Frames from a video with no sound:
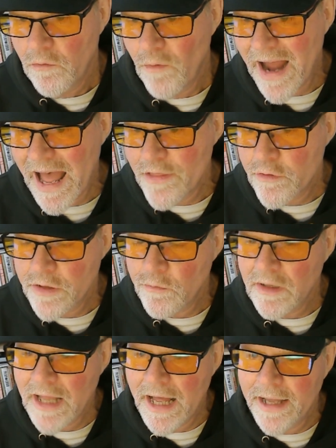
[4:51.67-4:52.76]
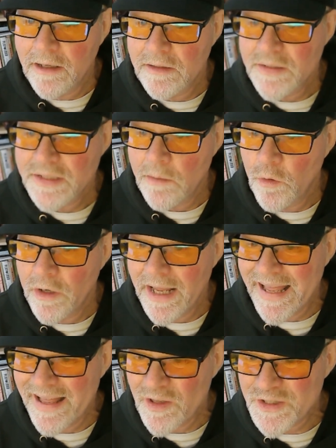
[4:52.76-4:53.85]
rather than relying on someone
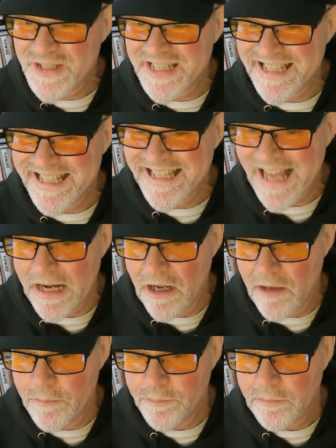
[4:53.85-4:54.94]
else's setup.